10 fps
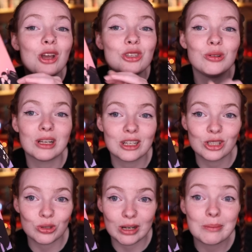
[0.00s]
you can
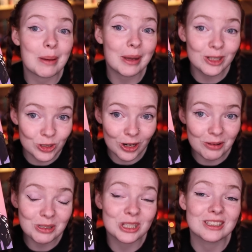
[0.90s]
join my
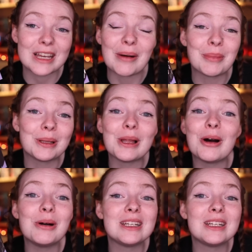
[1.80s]
Patreon, which is down below.